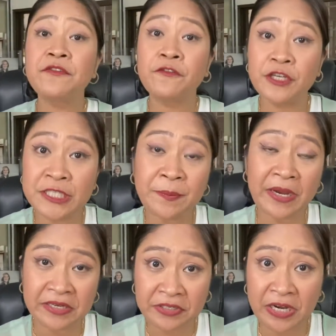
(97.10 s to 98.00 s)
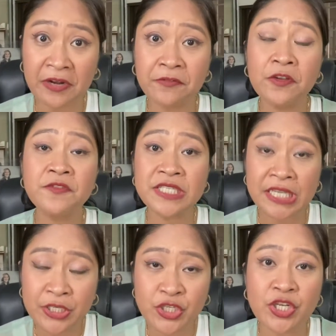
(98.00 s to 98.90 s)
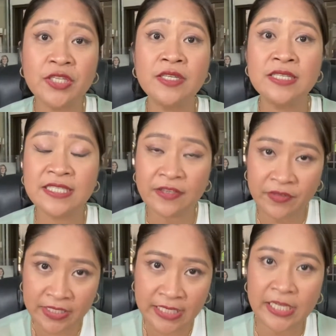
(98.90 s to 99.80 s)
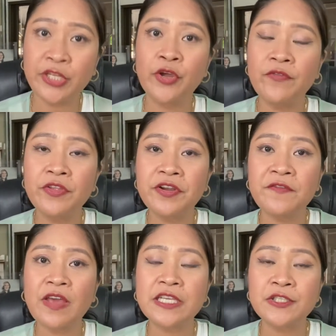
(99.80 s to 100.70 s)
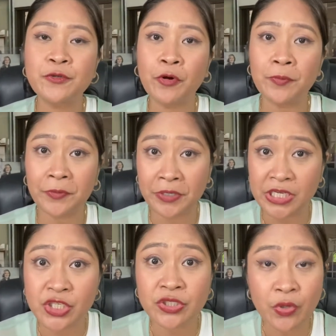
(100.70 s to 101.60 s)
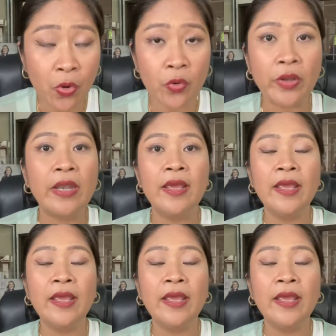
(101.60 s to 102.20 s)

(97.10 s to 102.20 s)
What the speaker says: first paragraph of Section 17 of the Revised Corporation Code.